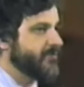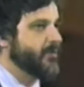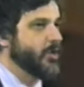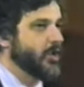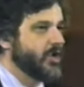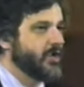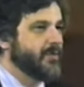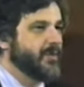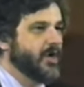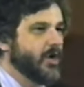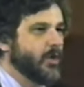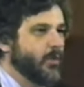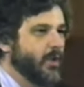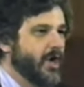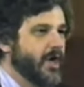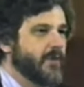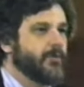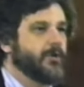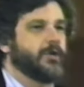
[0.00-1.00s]
of burned
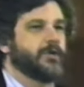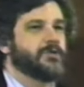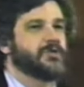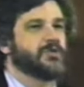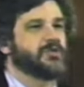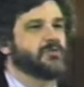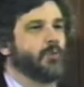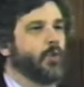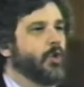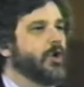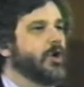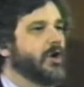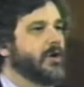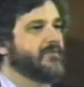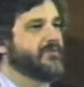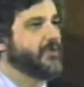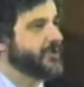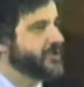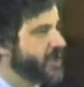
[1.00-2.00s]
marijuana produces more
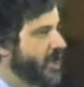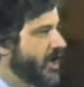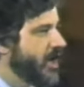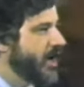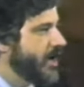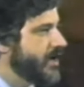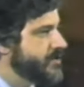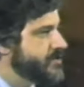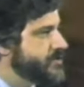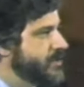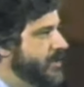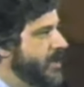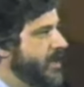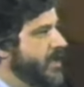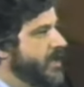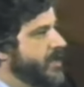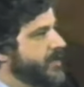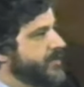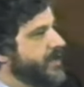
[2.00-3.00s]
harmful tars
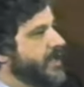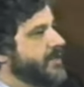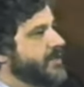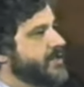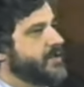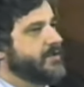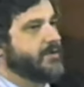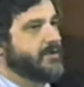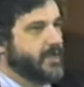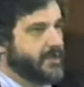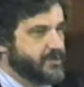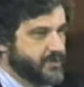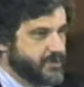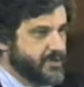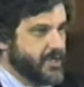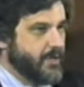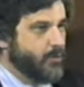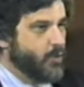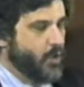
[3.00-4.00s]
than the, uh,
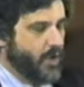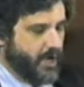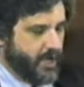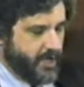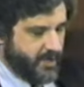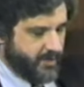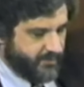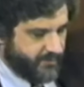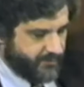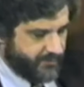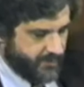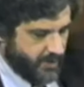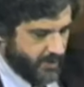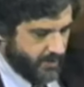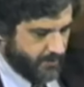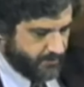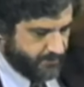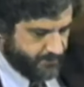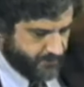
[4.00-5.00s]
the same quantity of,
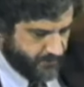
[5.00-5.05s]
uh,